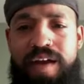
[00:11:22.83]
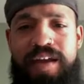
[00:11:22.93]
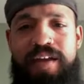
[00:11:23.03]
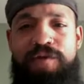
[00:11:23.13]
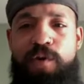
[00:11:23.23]

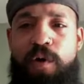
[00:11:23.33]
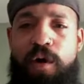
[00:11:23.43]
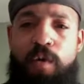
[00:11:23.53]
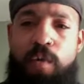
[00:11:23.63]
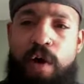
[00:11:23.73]
if you
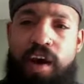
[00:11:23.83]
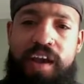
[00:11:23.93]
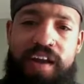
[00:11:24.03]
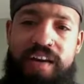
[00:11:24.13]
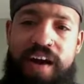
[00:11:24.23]
are
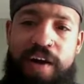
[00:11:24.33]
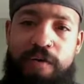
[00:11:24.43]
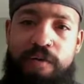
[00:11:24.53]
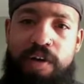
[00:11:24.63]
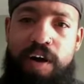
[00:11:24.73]
walking
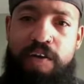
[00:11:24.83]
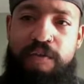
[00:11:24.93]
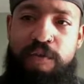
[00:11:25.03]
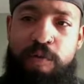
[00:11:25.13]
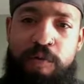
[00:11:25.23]
down
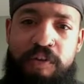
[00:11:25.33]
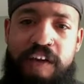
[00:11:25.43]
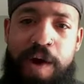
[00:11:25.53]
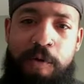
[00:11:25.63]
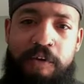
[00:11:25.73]
to
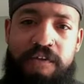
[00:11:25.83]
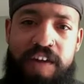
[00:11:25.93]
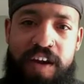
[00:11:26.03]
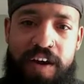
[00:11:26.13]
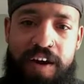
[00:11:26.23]
Tower of
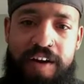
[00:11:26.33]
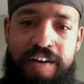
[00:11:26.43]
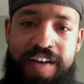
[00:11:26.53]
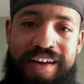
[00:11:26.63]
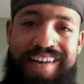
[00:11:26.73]
Terror,
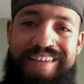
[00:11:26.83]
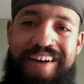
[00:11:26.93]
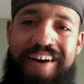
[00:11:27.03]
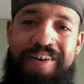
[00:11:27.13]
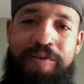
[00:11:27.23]
it is
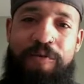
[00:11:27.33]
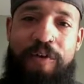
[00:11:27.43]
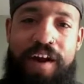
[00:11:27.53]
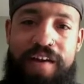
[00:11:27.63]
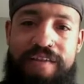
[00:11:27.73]
on
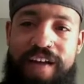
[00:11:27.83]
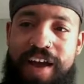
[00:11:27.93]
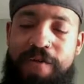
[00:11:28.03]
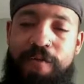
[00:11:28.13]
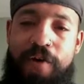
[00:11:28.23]
your right
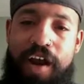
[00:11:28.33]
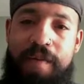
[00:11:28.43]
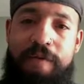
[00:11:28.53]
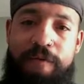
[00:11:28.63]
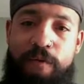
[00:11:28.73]
side,
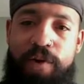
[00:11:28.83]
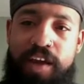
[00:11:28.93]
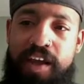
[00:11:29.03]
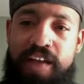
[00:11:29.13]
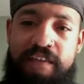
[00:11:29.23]
right before
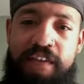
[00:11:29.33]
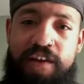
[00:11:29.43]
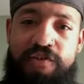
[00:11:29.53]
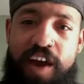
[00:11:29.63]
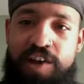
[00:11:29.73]
you get to
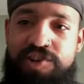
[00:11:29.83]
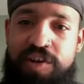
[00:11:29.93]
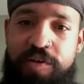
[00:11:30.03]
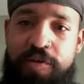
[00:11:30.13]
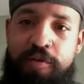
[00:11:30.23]
the
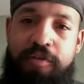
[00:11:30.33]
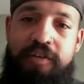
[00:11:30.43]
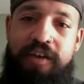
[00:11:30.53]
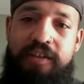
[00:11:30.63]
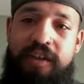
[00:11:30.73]
attraction. You'll
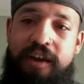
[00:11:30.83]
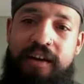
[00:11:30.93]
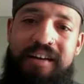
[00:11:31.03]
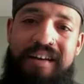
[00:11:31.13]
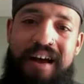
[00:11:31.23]
see it
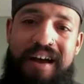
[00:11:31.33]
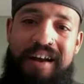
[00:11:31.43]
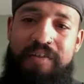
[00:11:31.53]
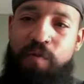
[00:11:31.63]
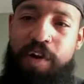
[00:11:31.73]
there.
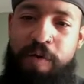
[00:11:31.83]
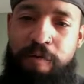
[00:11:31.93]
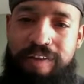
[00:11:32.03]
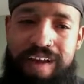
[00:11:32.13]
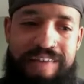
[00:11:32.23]
And it's one of
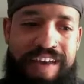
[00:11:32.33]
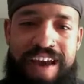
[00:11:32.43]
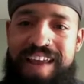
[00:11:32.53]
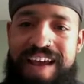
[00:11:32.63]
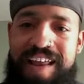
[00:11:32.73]
those things you
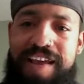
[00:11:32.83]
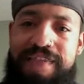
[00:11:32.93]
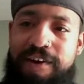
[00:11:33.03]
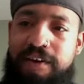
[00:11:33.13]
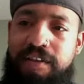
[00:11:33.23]
kind of got to
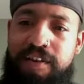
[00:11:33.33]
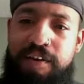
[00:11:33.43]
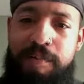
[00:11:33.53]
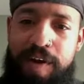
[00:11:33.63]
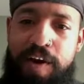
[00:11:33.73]
get there a
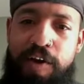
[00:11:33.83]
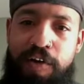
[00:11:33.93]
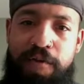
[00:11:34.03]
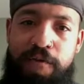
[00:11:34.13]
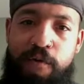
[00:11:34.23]
little bit
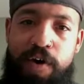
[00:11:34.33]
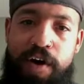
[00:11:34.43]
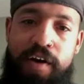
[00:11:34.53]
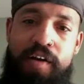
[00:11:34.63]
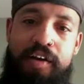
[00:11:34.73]
early
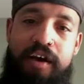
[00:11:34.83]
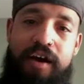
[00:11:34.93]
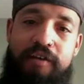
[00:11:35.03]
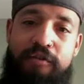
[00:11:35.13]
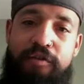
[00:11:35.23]
for,
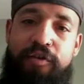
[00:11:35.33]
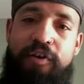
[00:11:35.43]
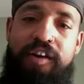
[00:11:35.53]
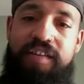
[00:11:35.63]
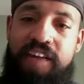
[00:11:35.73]
because there's
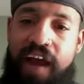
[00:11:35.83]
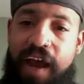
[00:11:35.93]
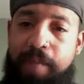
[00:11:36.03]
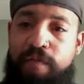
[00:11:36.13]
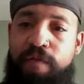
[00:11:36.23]
certain
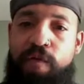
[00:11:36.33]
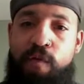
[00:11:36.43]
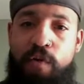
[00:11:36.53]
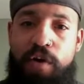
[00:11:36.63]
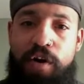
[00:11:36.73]
times
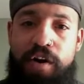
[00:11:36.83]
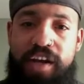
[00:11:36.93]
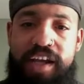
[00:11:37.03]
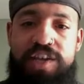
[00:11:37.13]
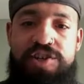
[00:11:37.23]
for
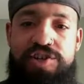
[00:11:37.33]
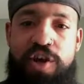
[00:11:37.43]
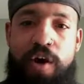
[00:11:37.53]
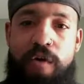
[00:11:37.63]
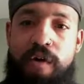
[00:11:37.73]
each
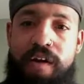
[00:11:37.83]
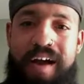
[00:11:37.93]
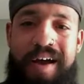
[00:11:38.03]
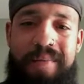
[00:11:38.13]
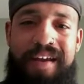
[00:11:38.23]
show.
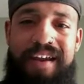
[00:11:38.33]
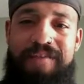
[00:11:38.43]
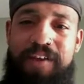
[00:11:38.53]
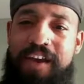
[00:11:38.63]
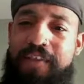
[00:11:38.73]
And
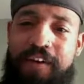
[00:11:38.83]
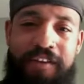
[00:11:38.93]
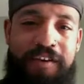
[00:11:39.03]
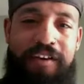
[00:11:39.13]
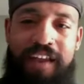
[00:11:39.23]
if you get there a
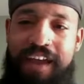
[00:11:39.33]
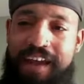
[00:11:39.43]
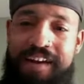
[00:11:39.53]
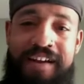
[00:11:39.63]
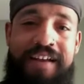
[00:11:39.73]
little
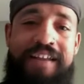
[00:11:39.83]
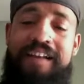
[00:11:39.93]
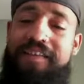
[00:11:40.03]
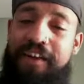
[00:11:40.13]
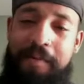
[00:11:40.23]
late,
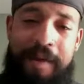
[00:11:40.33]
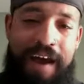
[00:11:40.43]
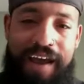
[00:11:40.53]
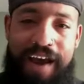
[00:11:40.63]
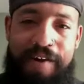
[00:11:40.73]
it's going to
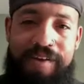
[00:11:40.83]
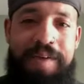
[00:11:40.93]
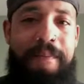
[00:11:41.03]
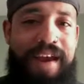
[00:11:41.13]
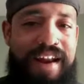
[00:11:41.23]
pack out.
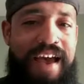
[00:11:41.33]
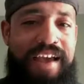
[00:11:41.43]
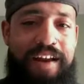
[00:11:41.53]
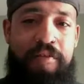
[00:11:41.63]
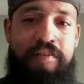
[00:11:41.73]
You may
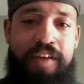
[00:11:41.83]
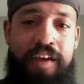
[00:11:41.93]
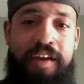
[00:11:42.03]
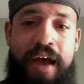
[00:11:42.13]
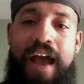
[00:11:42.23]
not get a
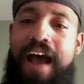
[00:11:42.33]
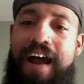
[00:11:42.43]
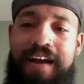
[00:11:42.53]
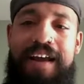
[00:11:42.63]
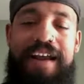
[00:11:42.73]
seat.
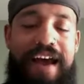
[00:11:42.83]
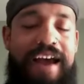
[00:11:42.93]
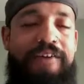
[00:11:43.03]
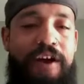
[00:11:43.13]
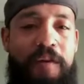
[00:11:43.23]

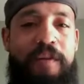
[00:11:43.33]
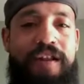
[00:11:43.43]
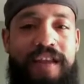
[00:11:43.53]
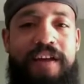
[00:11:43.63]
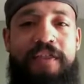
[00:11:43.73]
I
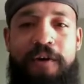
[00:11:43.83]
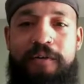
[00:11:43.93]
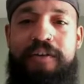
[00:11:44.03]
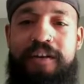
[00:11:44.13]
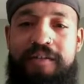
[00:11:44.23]
recommend that,
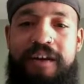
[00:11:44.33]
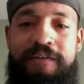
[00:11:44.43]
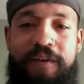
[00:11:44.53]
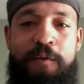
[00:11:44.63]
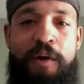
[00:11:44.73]
though. It's
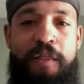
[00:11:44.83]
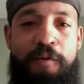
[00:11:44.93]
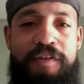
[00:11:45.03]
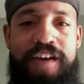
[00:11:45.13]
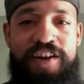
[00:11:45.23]
definitely one of
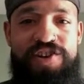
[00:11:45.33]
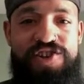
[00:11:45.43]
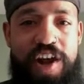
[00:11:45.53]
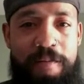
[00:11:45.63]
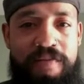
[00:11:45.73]
those hidden
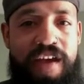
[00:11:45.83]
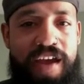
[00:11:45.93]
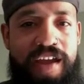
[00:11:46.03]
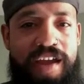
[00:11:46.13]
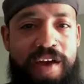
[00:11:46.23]
gems,
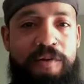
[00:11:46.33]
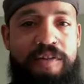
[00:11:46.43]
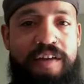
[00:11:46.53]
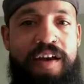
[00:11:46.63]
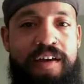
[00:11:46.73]
I would say.